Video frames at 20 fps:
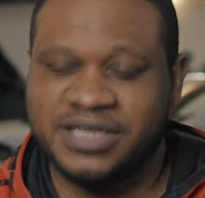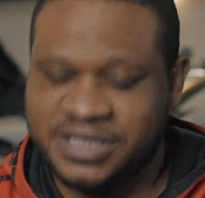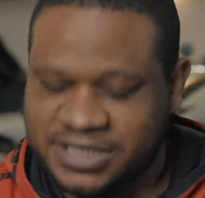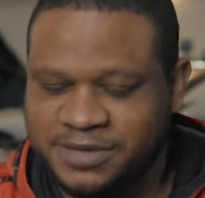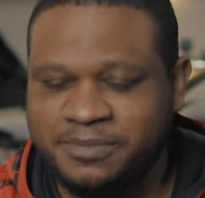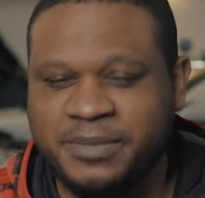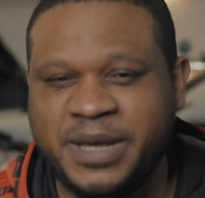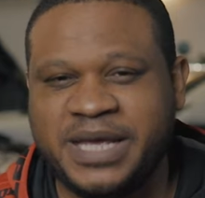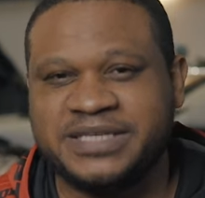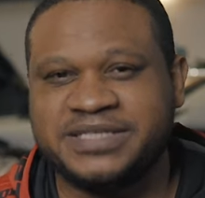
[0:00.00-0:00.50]
Looks
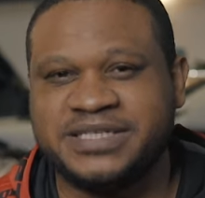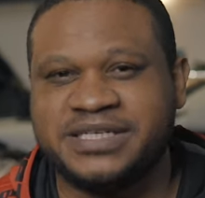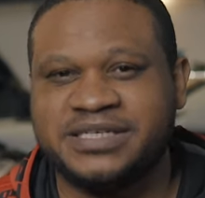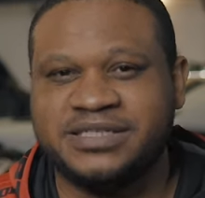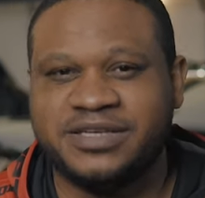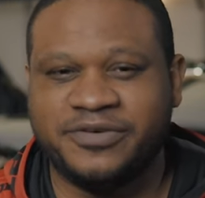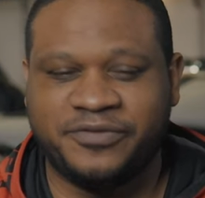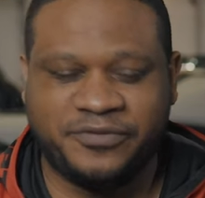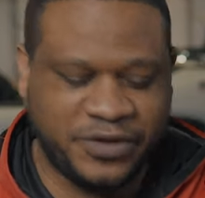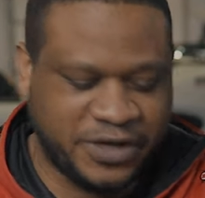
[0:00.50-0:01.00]

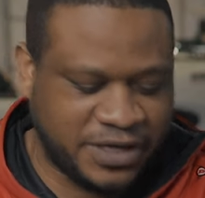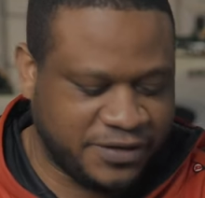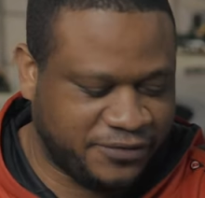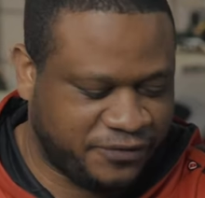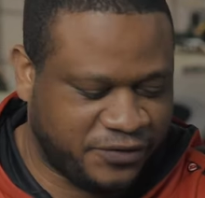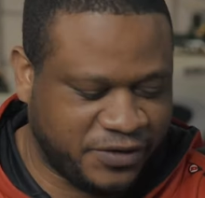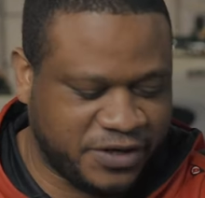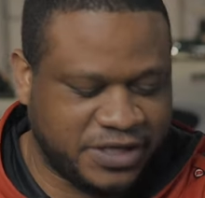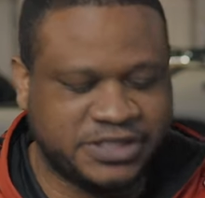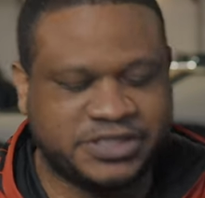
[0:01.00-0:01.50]
amazing. The fit and
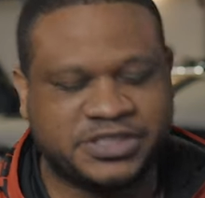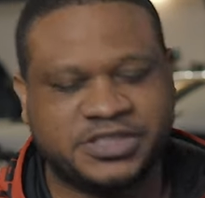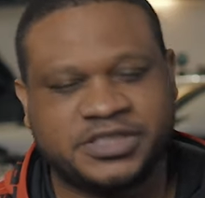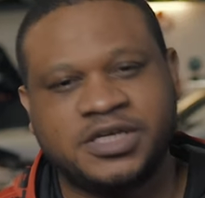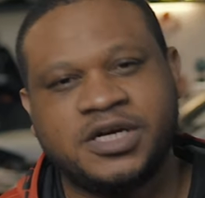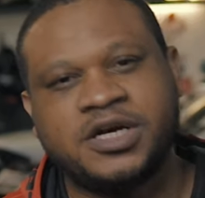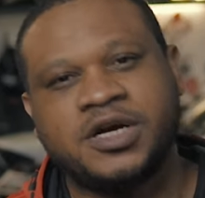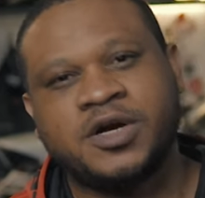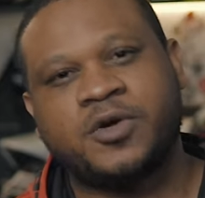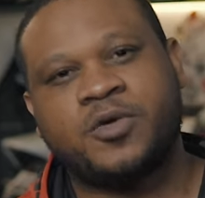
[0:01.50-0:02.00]
finish,
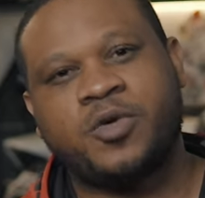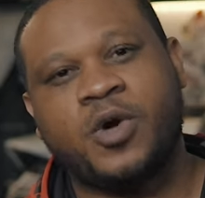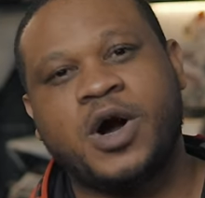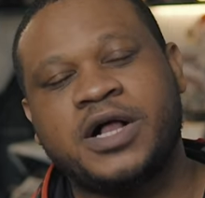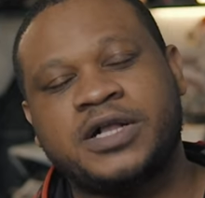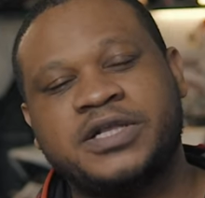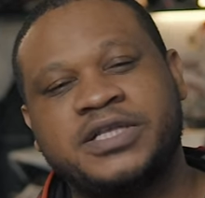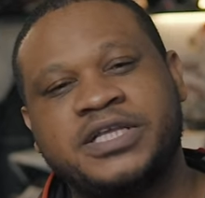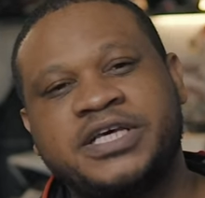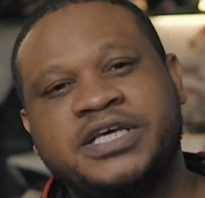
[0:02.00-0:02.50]

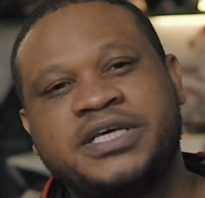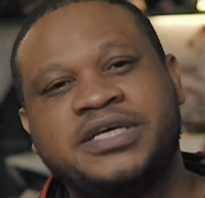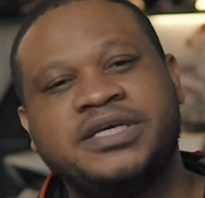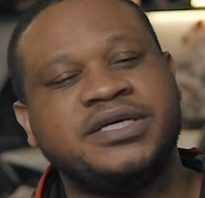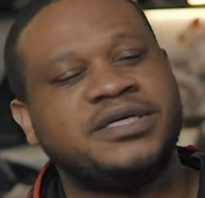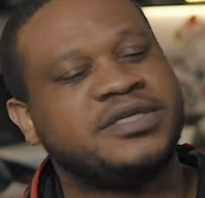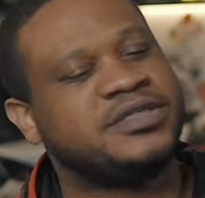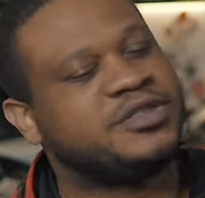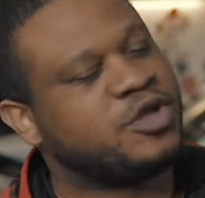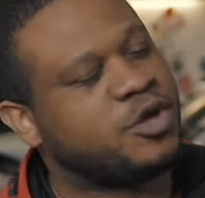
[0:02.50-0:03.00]
quality,
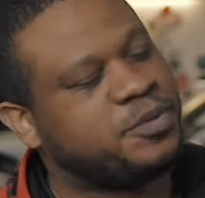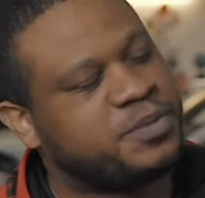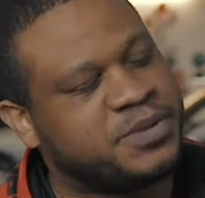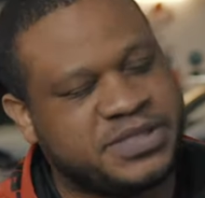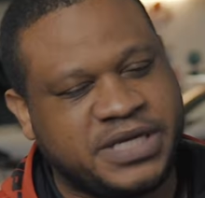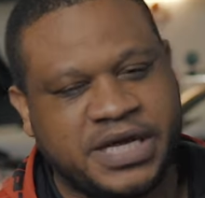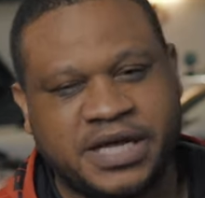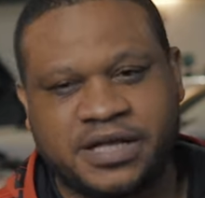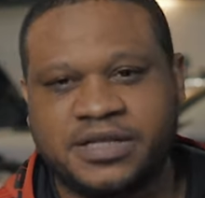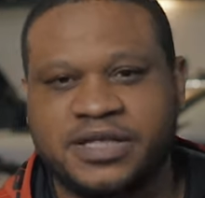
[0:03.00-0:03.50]
dope
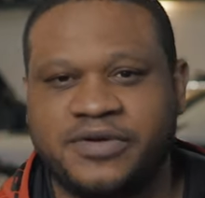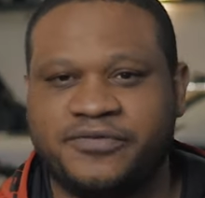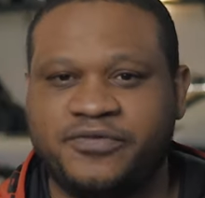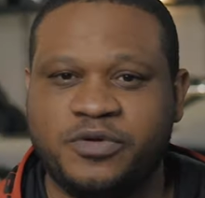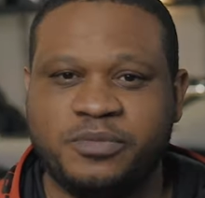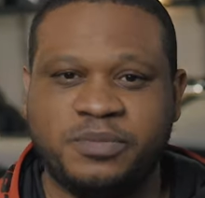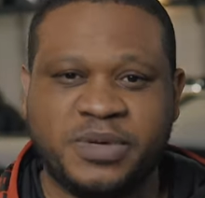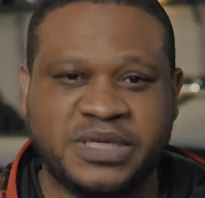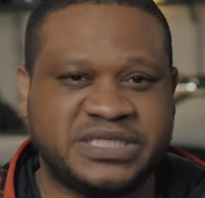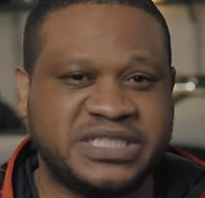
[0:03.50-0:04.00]
as hell. If
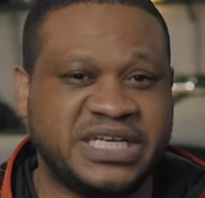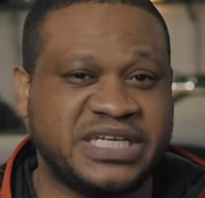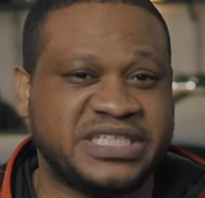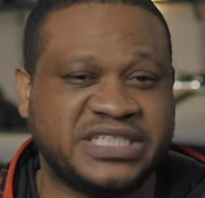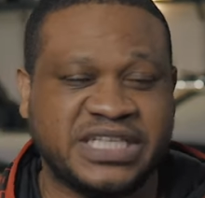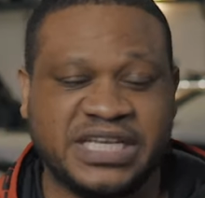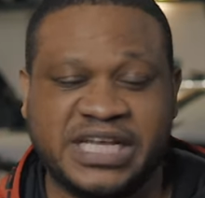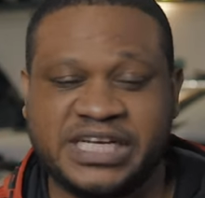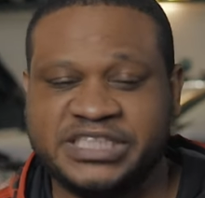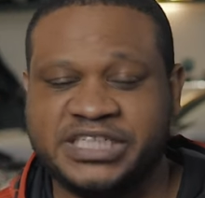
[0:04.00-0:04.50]
you missed the
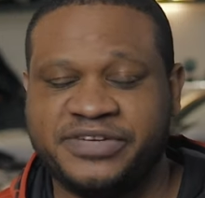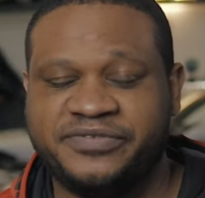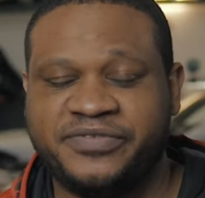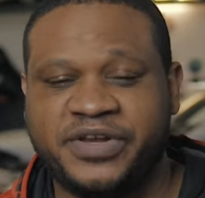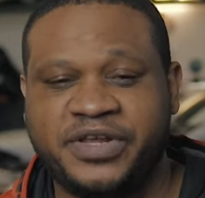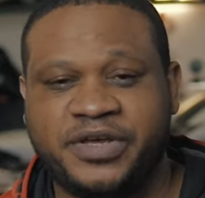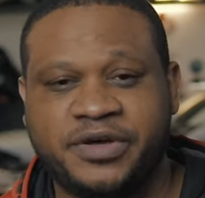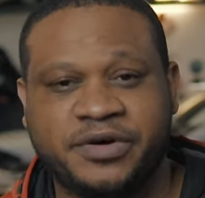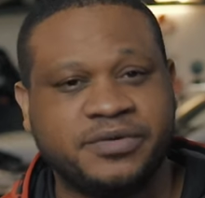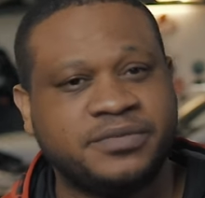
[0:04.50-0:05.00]
installation
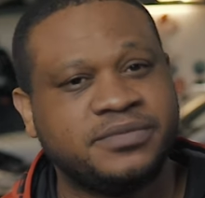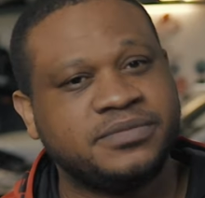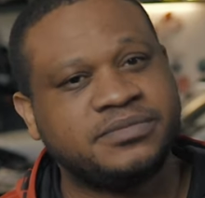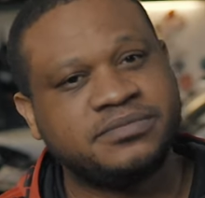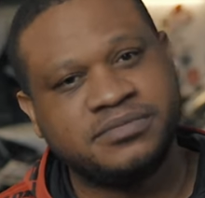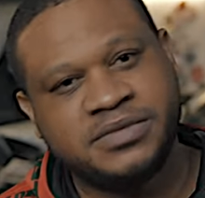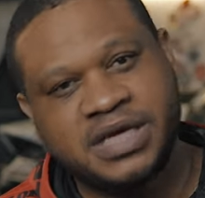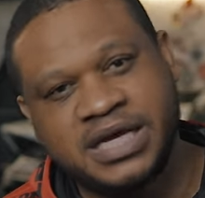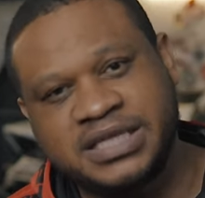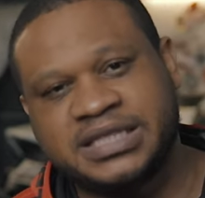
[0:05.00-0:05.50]
video,
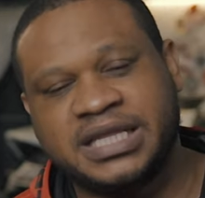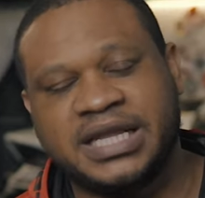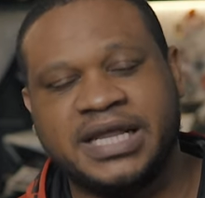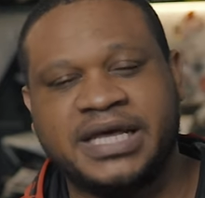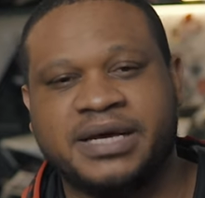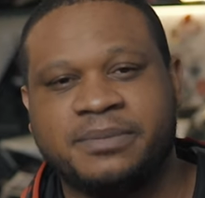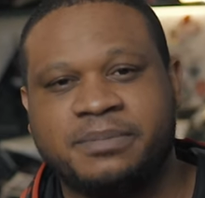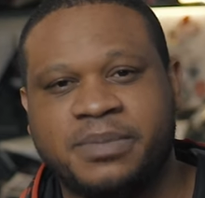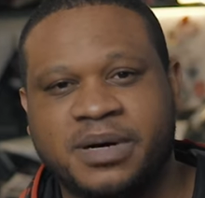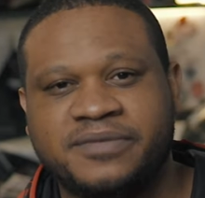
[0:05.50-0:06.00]
hit the
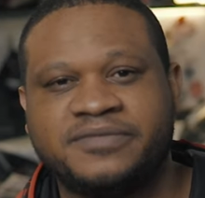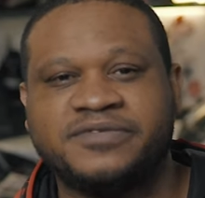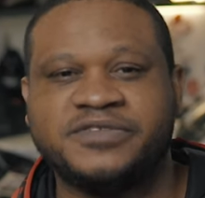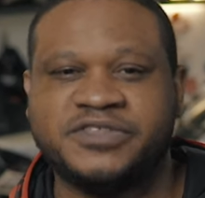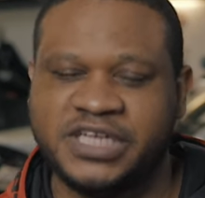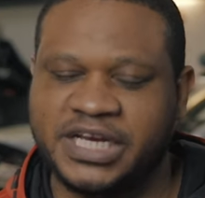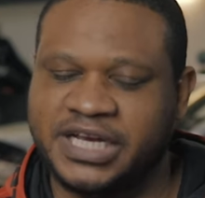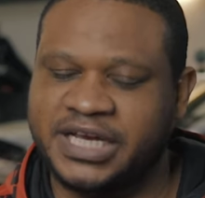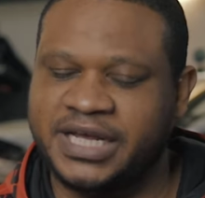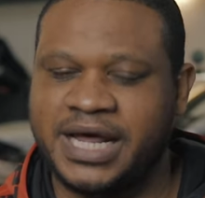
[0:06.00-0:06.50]
link above.
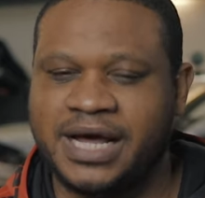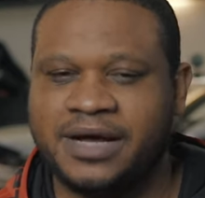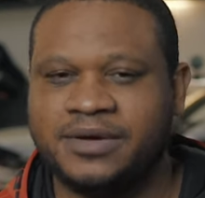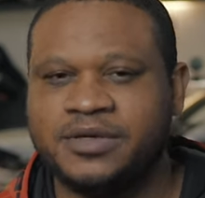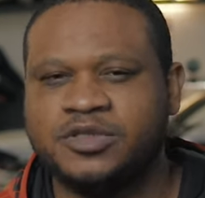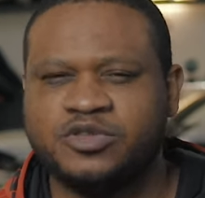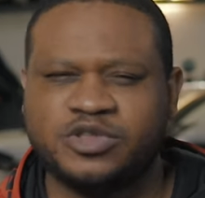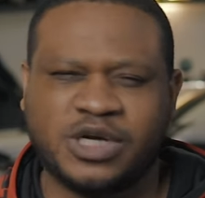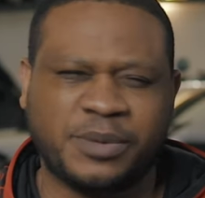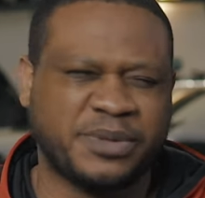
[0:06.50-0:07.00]
Check it
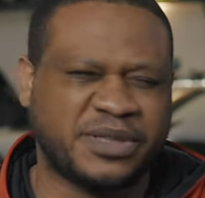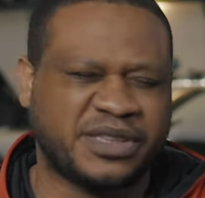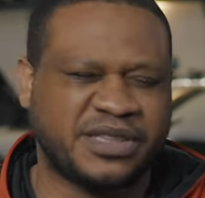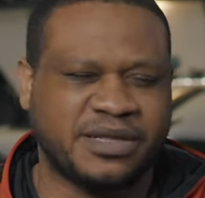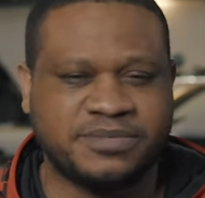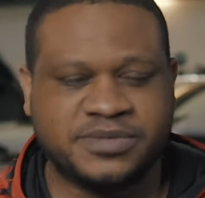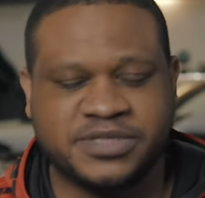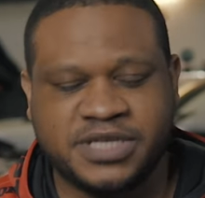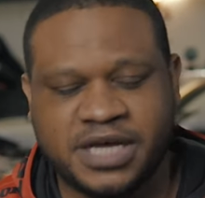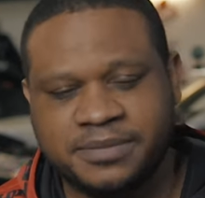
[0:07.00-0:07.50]
out. Drop a
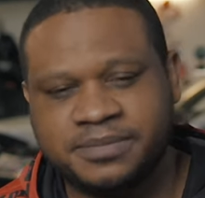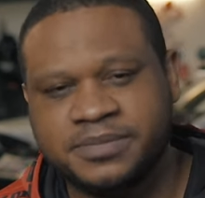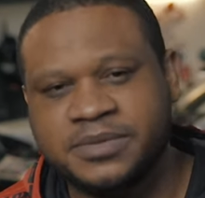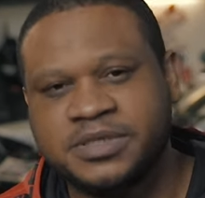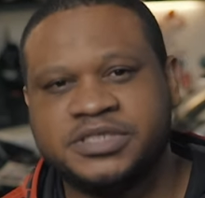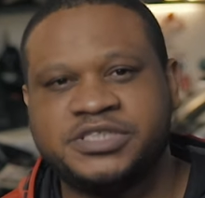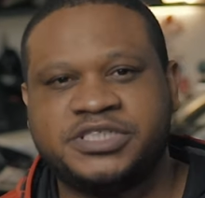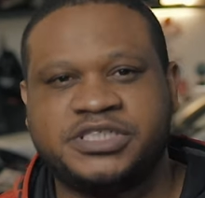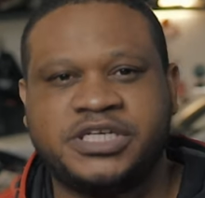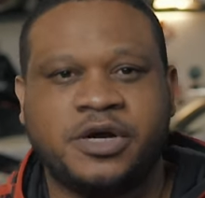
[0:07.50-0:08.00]
thumbs up.
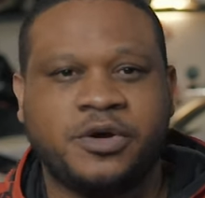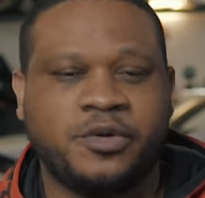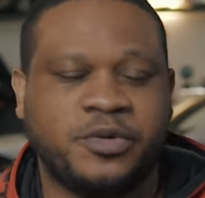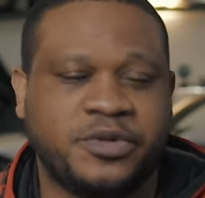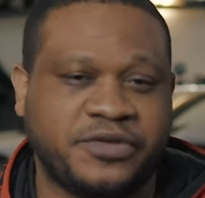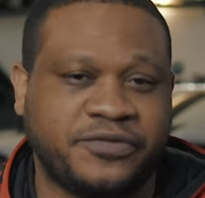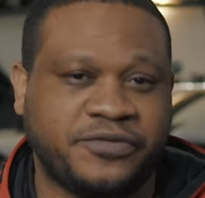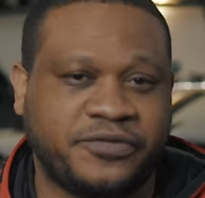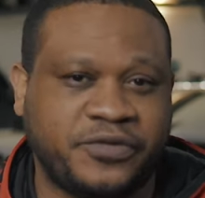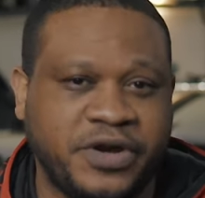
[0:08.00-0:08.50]
Share it
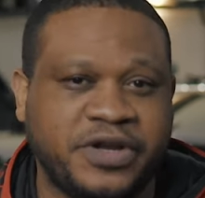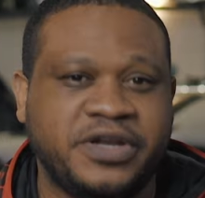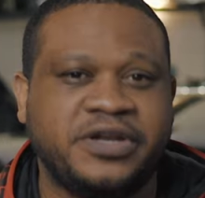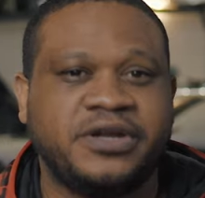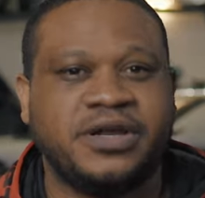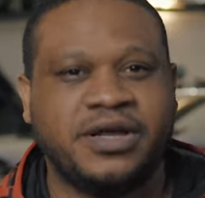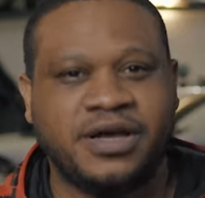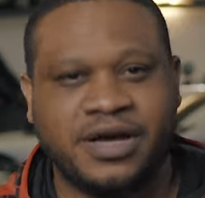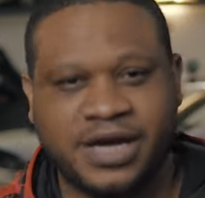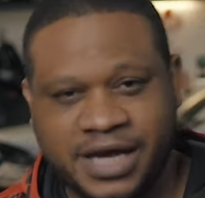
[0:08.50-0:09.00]
with a friend.
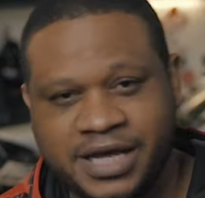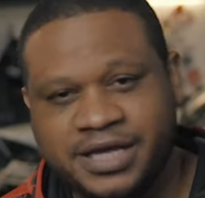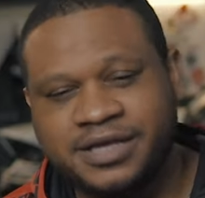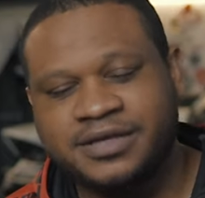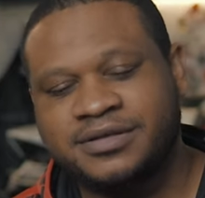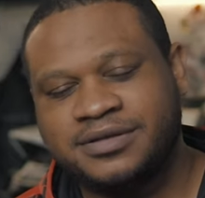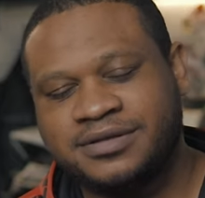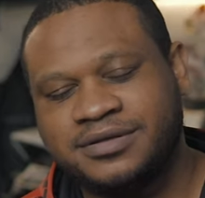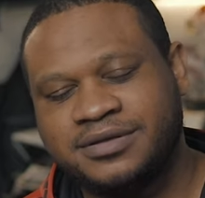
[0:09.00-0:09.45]
All right?